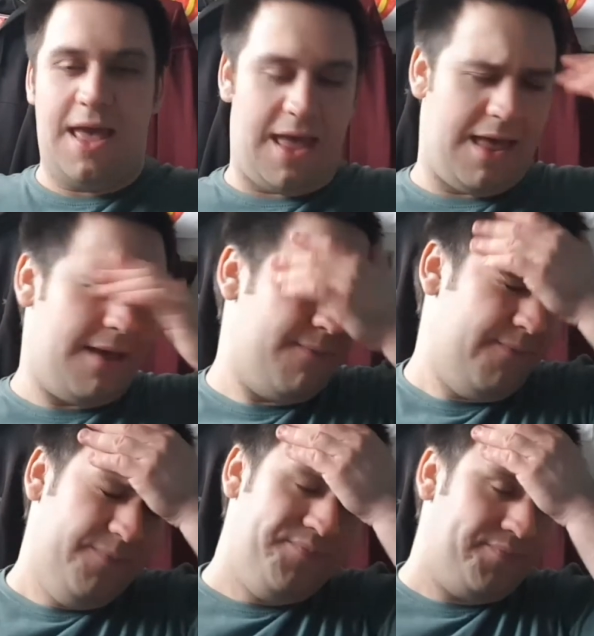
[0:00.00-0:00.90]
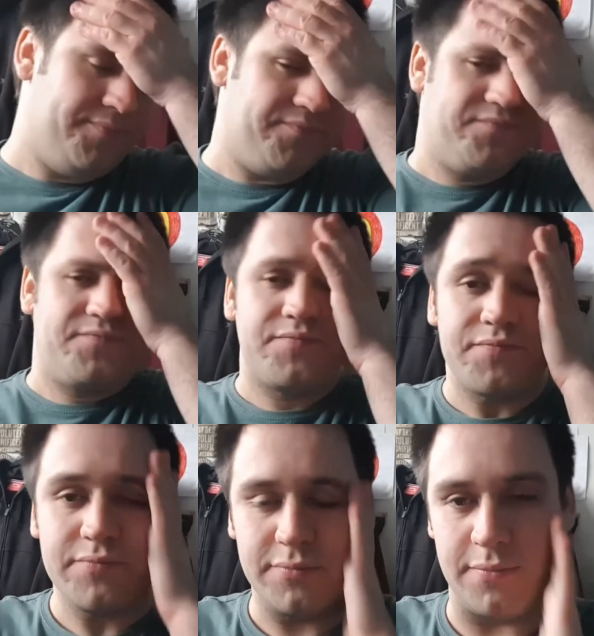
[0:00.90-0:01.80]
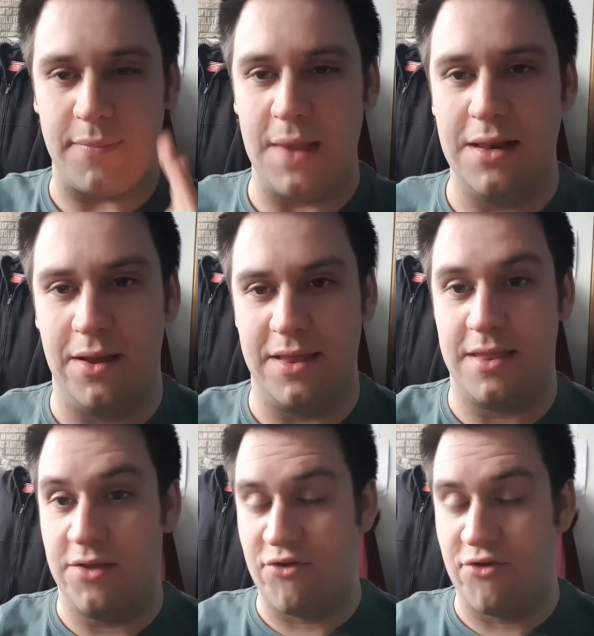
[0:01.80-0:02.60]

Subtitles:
And like I said,